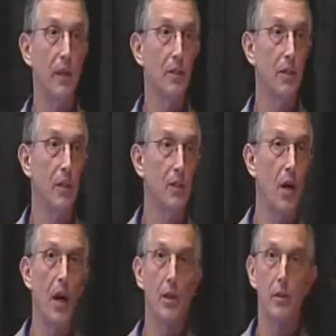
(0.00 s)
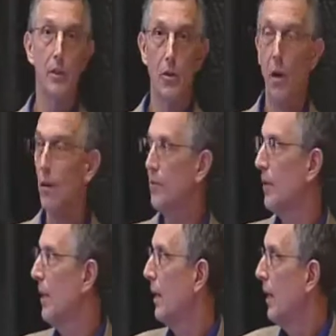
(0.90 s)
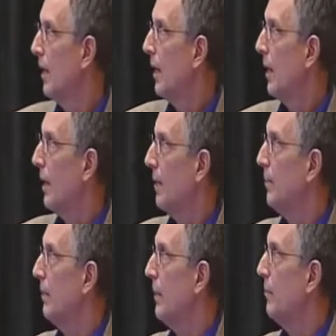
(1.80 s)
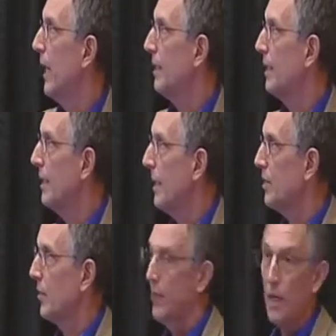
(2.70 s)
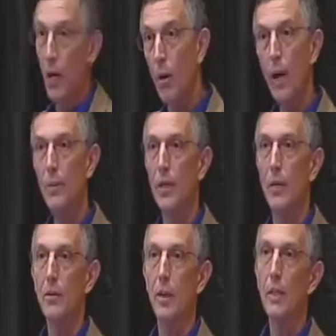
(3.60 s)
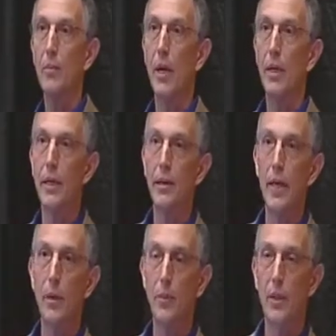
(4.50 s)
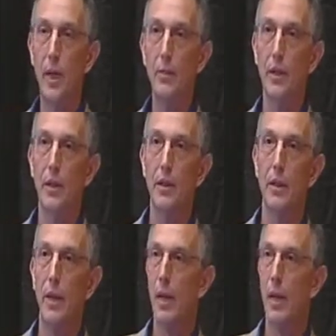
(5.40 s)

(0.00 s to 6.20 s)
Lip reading: It's on or it's off. BACnet has a BO object, right? A binary output object.